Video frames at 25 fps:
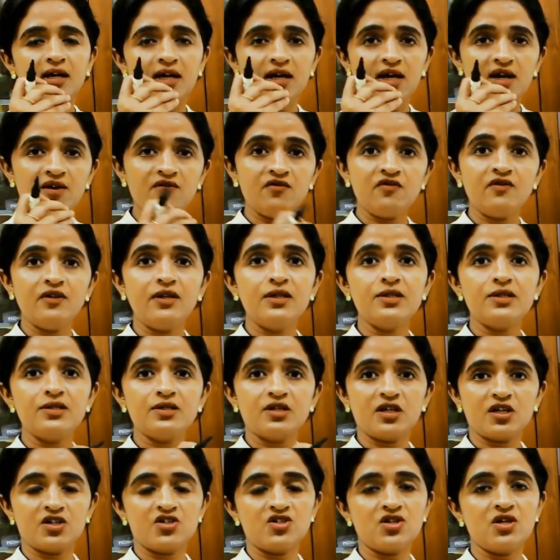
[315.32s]
every
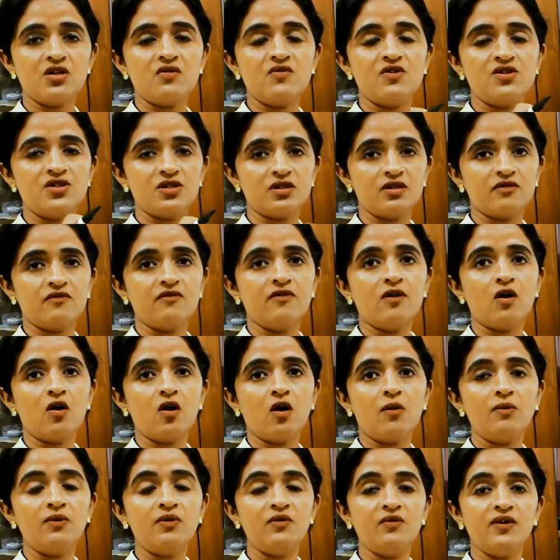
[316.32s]
structure which is
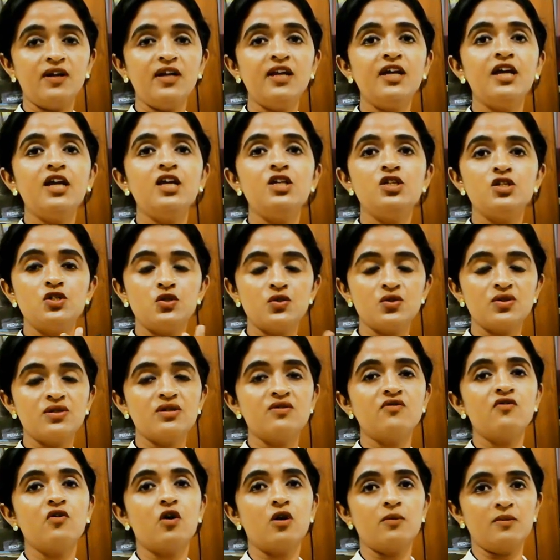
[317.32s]
formed will induce
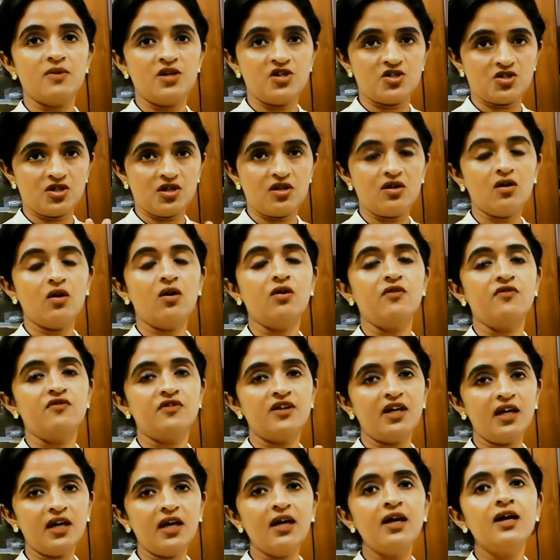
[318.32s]
the formation of
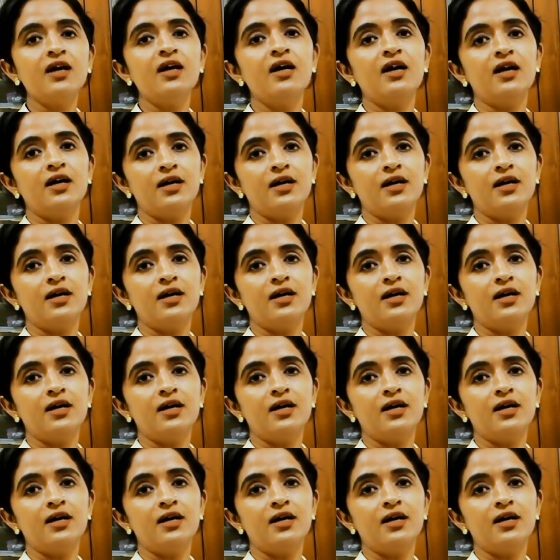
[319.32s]
the